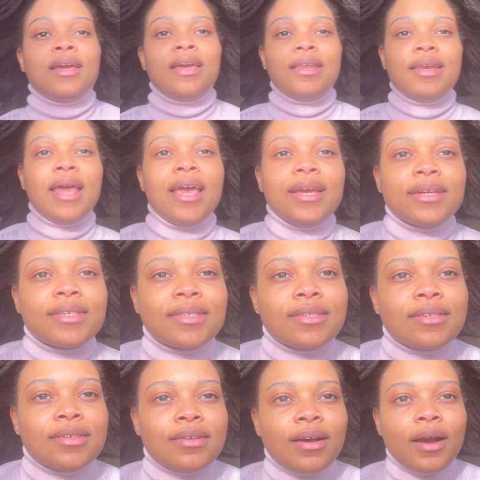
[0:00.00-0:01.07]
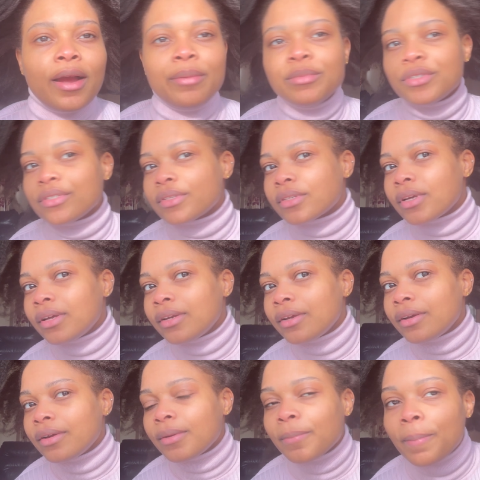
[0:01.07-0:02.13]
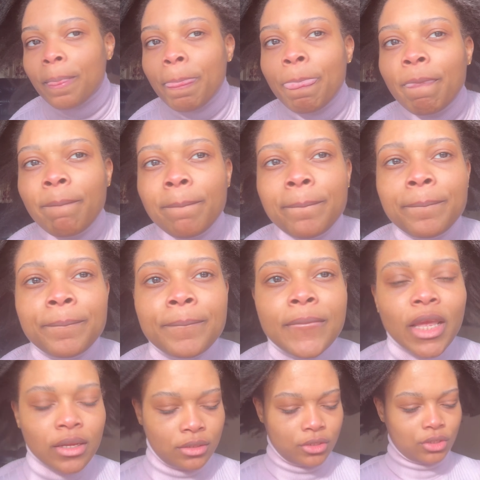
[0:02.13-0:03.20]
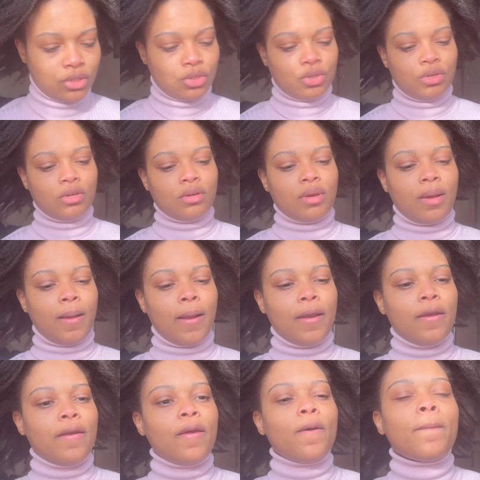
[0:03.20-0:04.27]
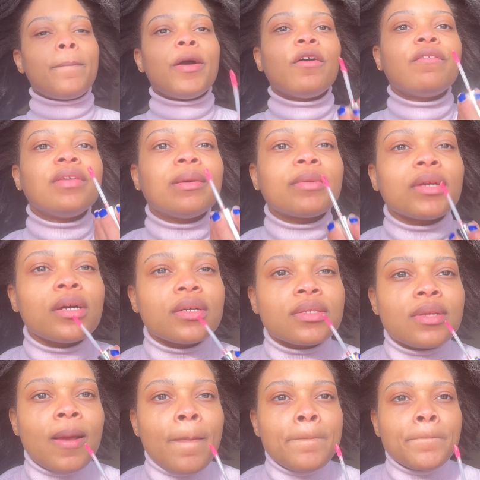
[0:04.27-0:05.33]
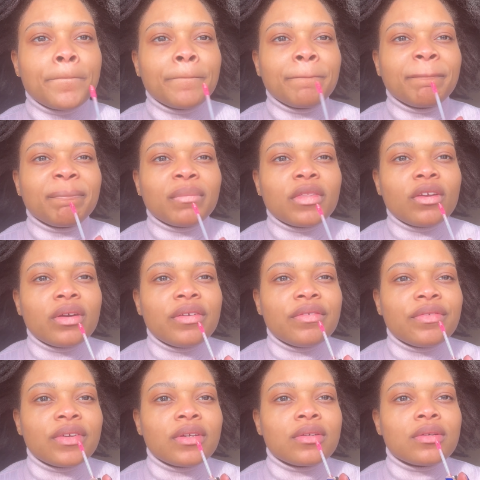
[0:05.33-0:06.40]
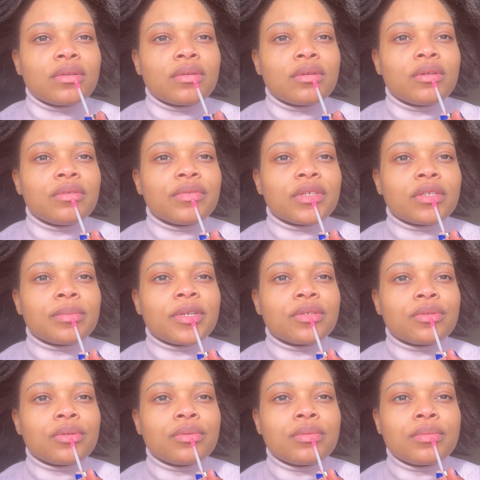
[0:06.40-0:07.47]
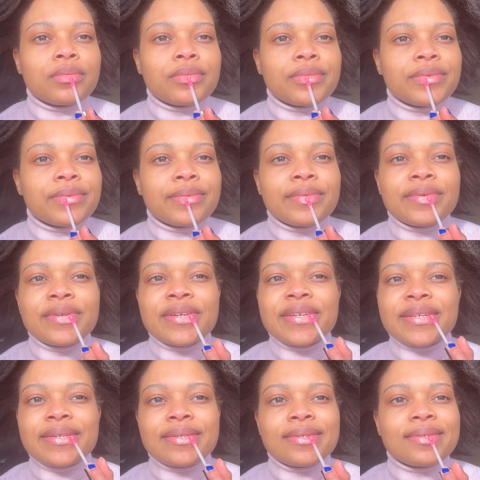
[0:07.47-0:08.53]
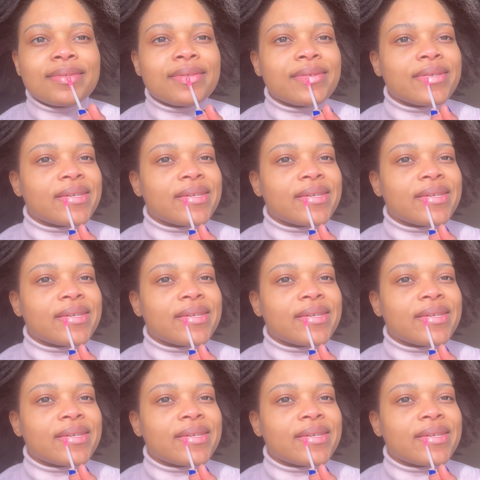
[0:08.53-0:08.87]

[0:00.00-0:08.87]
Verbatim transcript: next I'm just gonna just do a little bit of lip gloss not anything overly special just